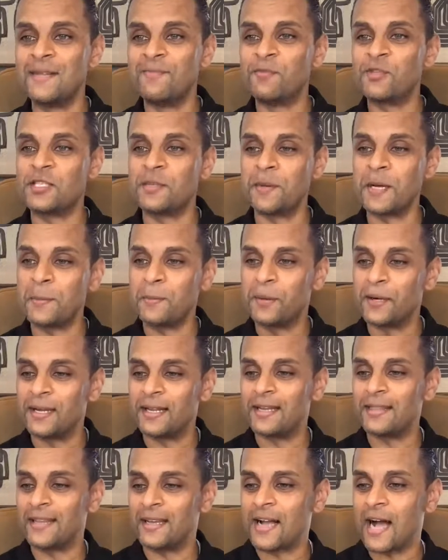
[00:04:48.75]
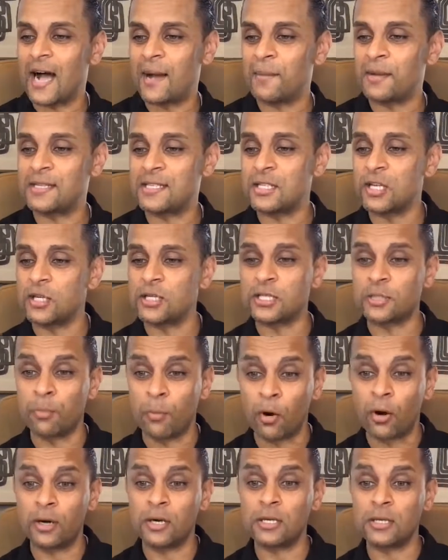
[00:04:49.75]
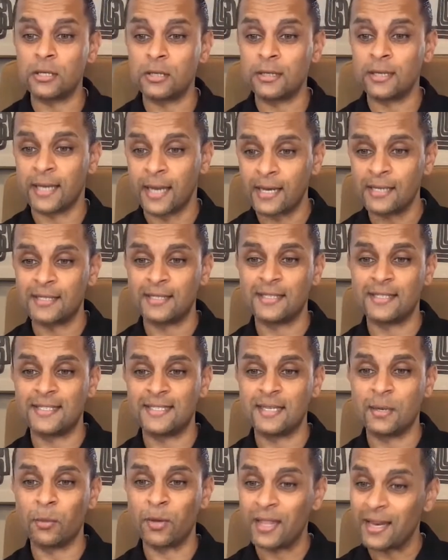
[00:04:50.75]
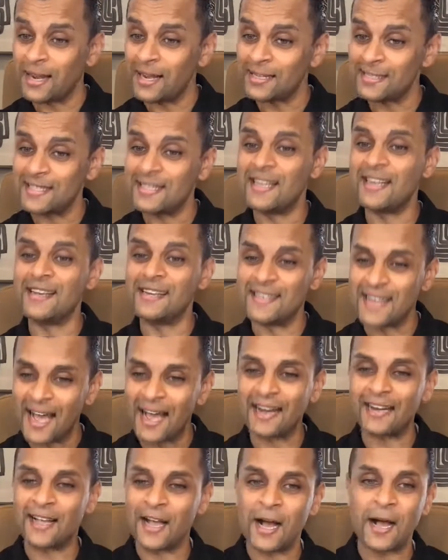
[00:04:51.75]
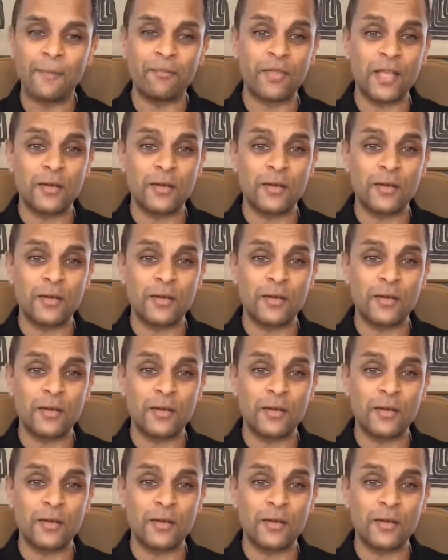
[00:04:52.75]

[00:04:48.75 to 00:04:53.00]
Somebody put in the comments, smartguests with an S.com.